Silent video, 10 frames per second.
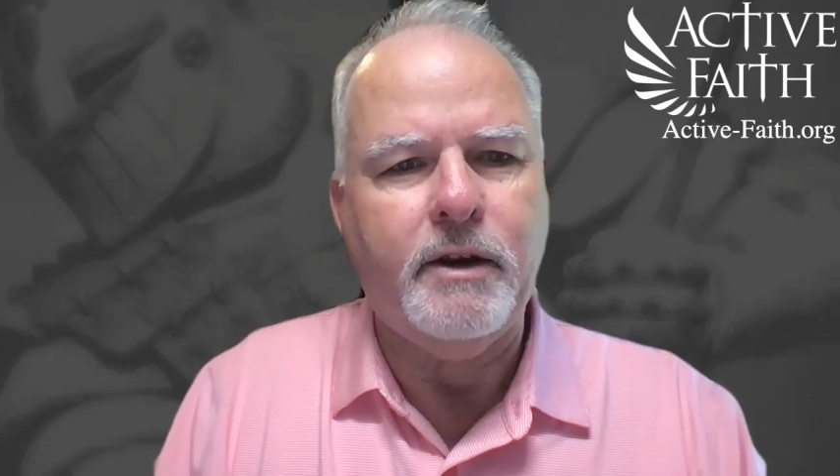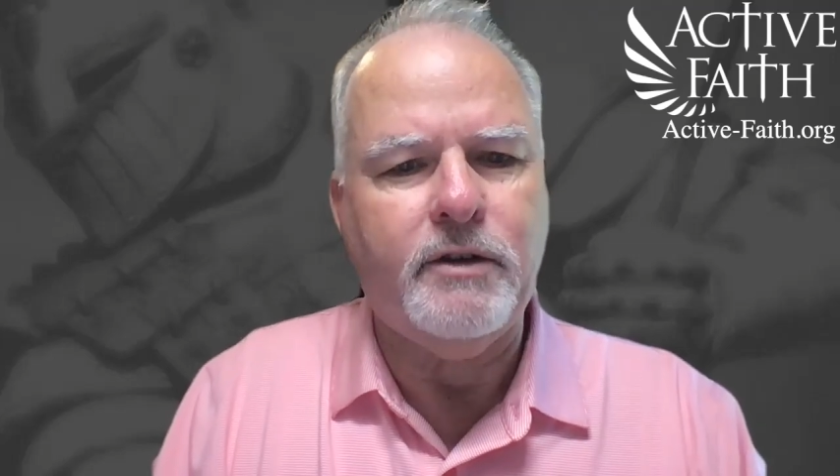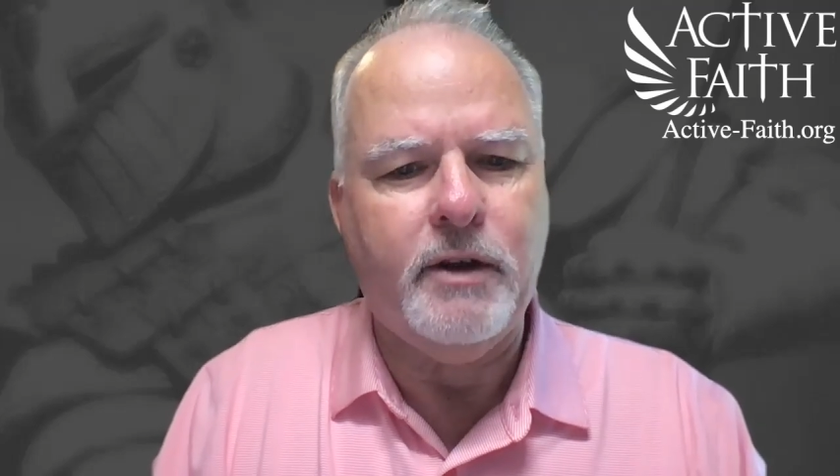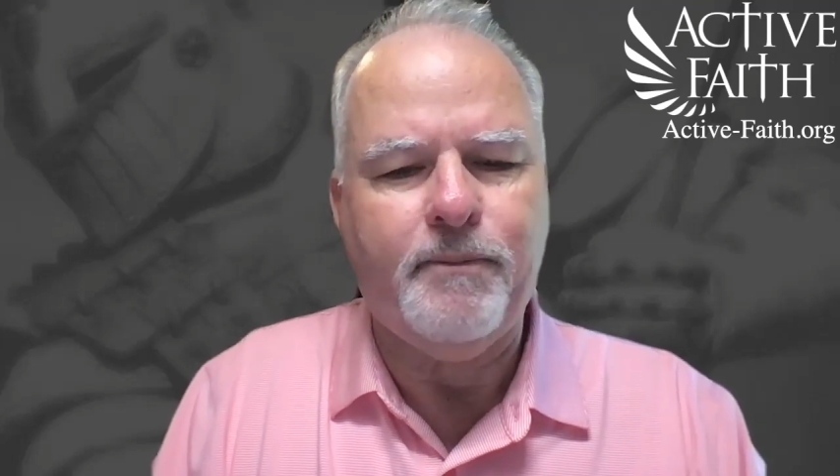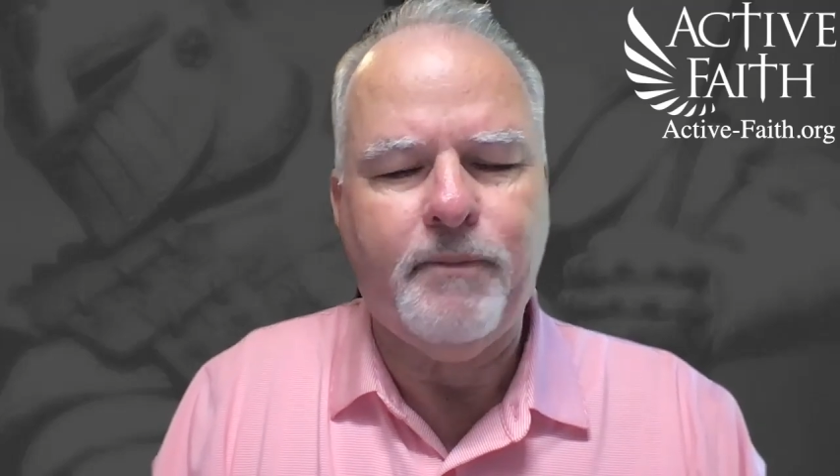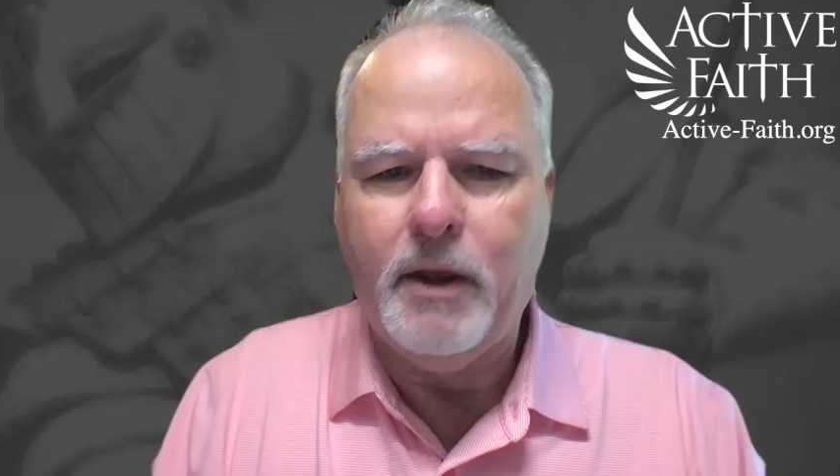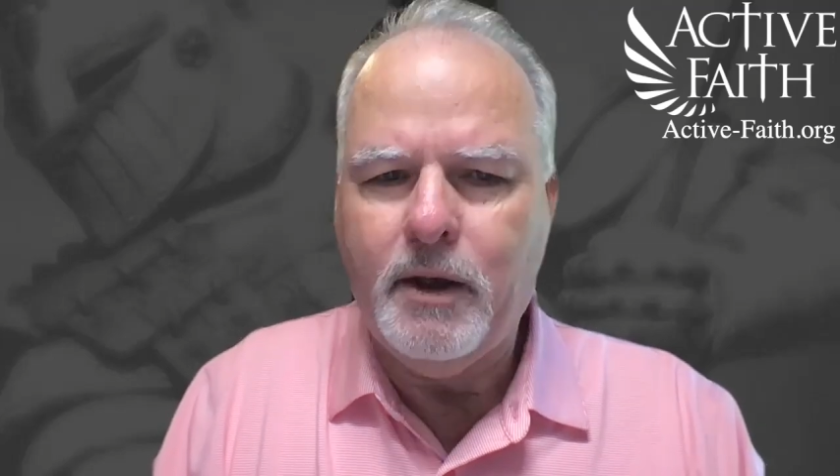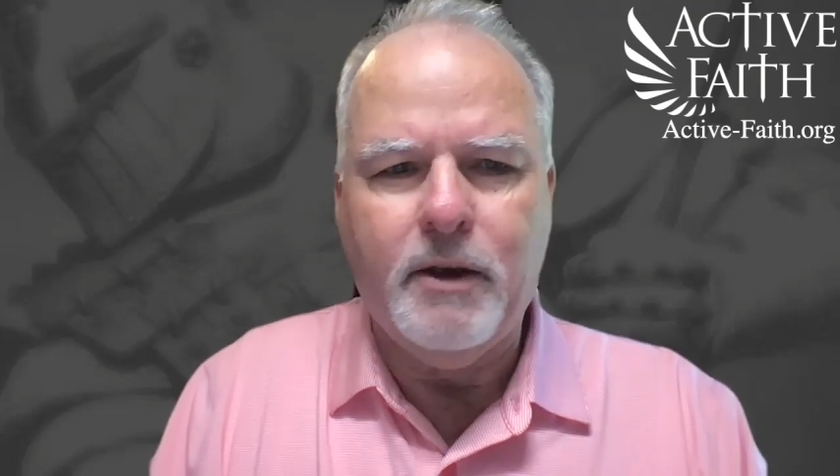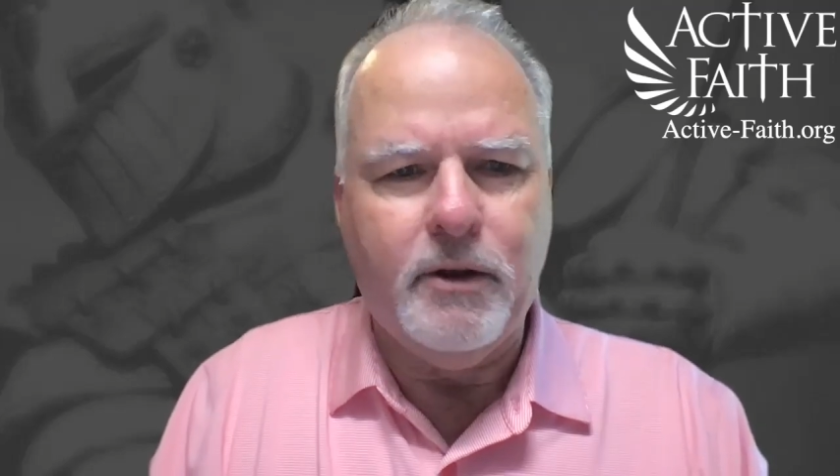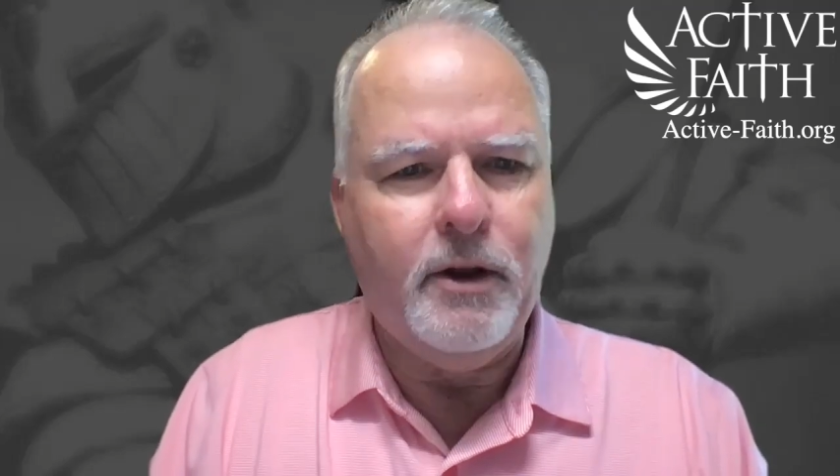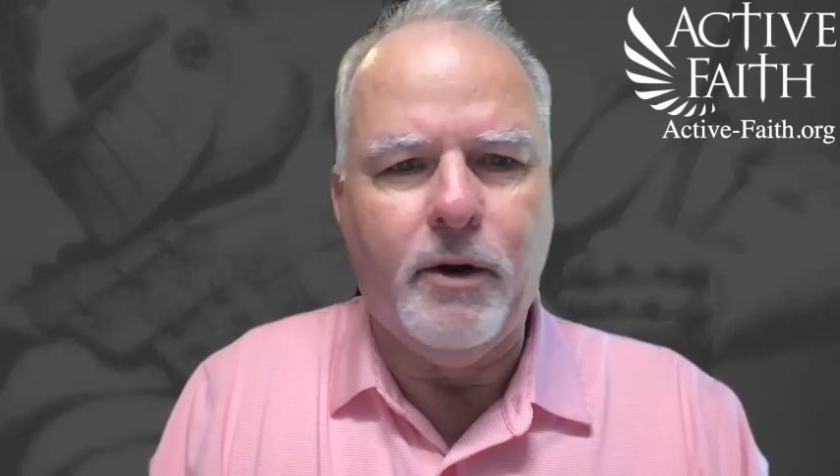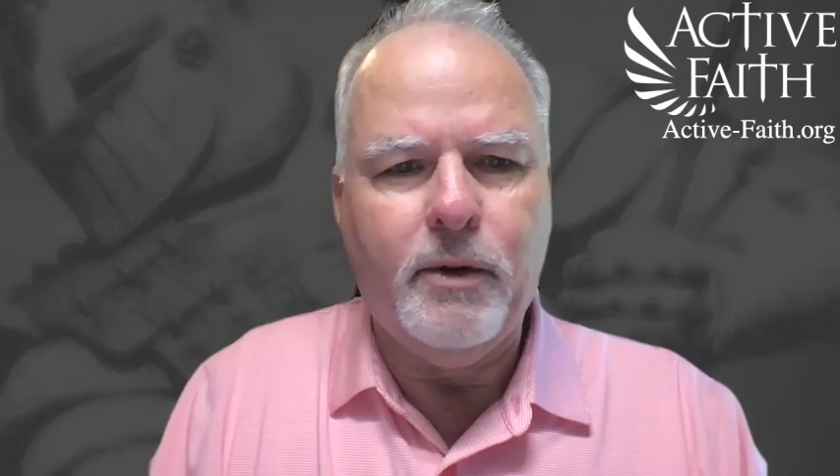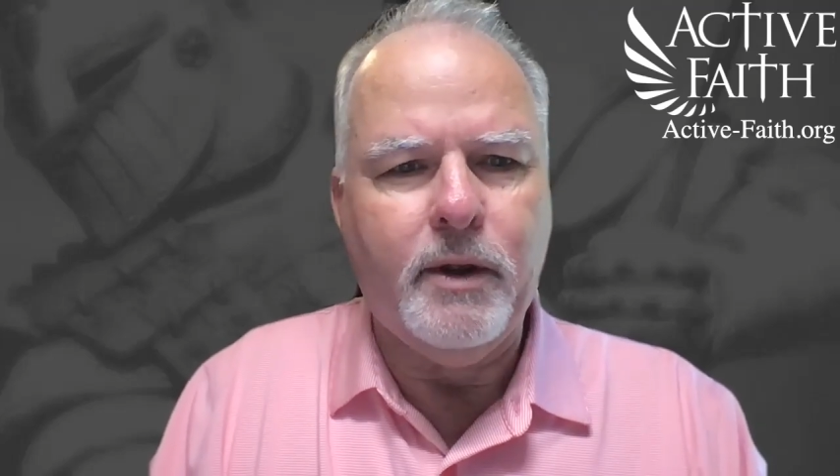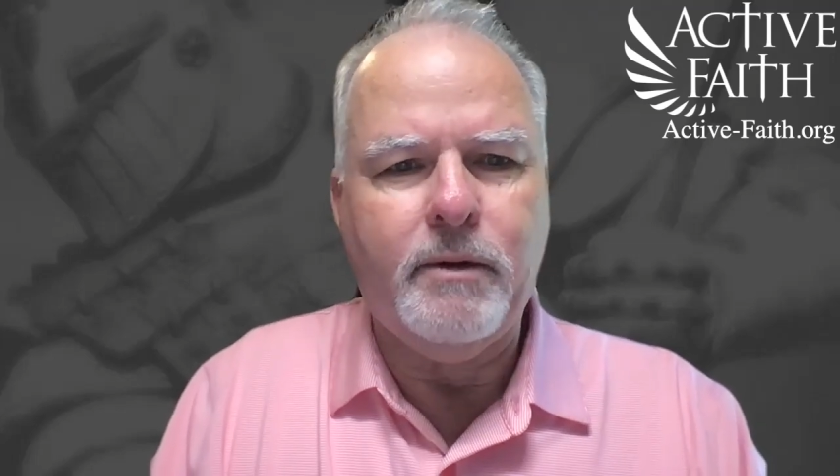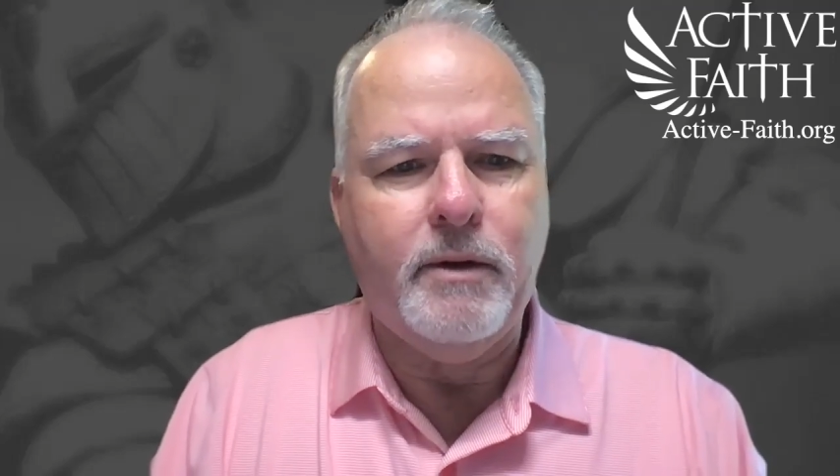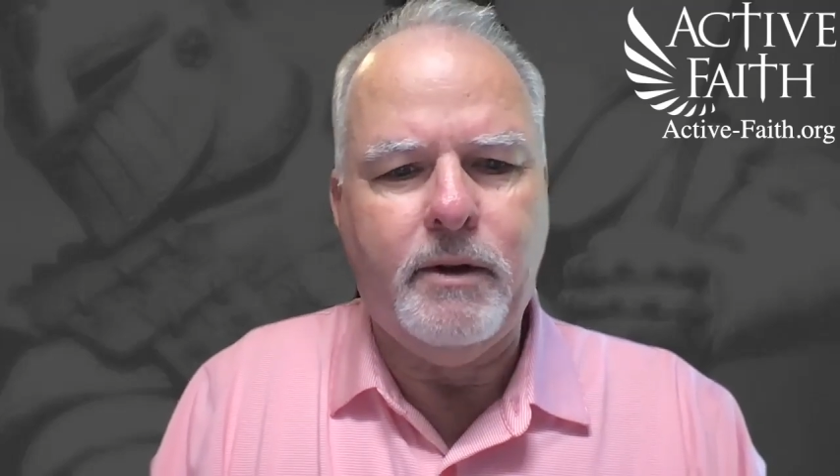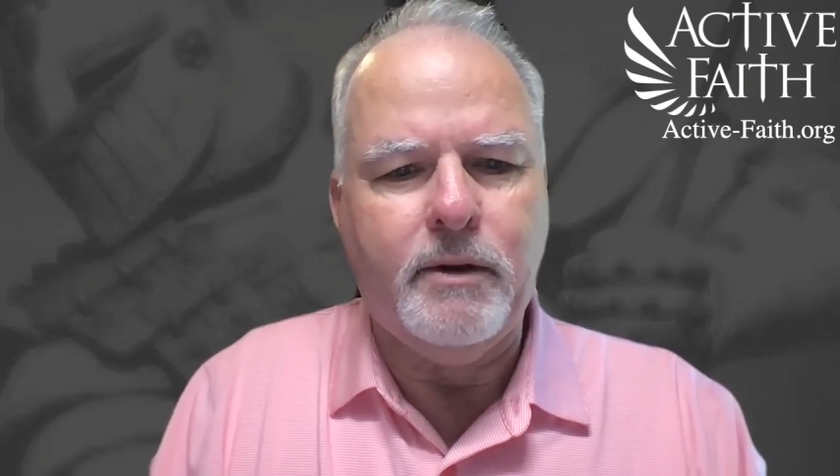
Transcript: He said, You know,